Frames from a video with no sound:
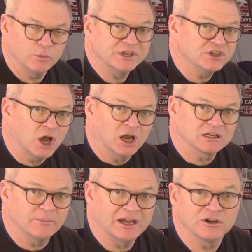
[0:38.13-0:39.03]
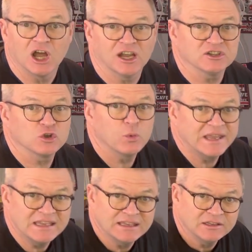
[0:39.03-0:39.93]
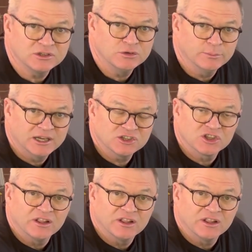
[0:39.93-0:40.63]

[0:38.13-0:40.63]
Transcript: We talked about not tweaking too much